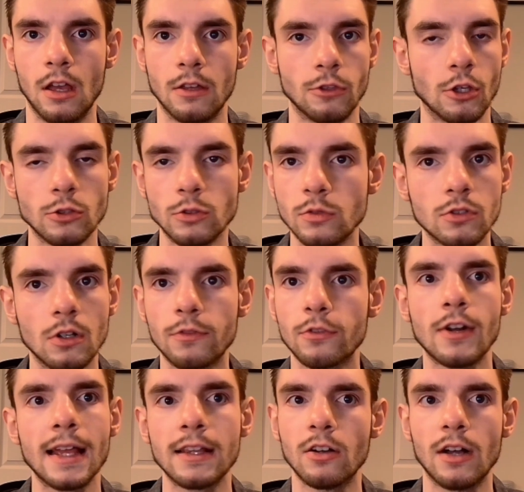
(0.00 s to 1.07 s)
No use
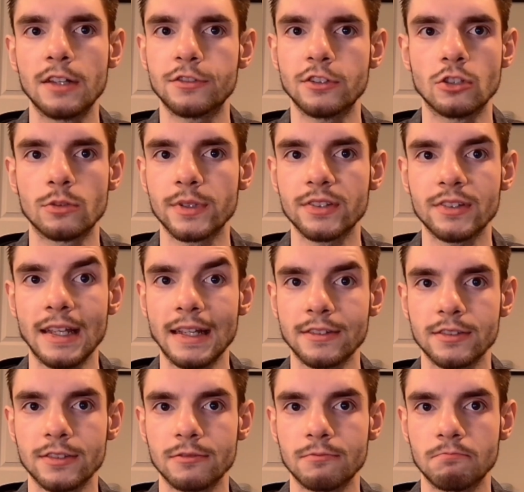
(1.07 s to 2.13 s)
overanalyzing your
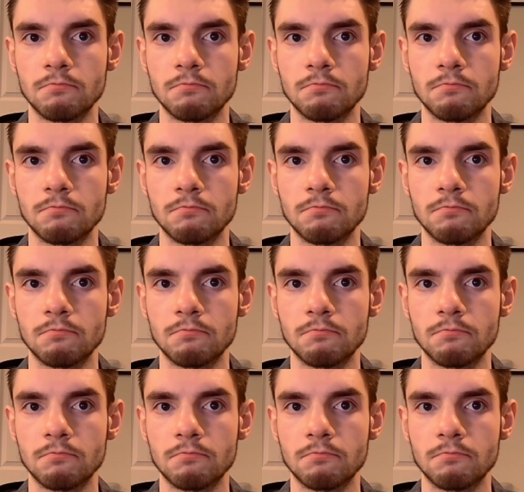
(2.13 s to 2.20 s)
mistakes.